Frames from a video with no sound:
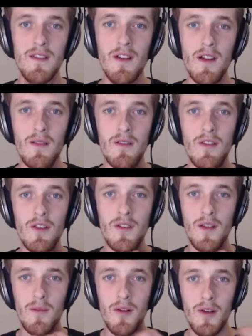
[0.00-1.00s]
like
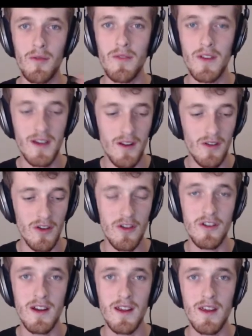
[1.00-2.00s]
using Pokemon that you don't
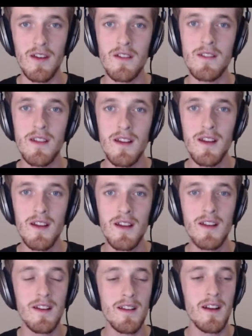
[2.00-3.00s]
usually use,
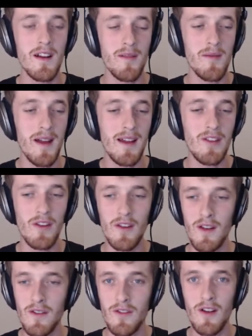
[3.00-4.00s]
and you
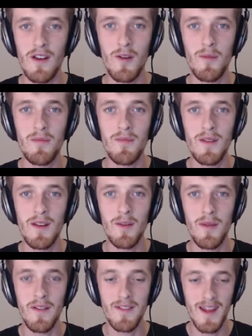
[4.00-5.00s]
kind of grow a little
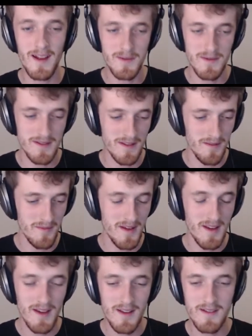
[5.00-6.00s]
bit of attachment to them.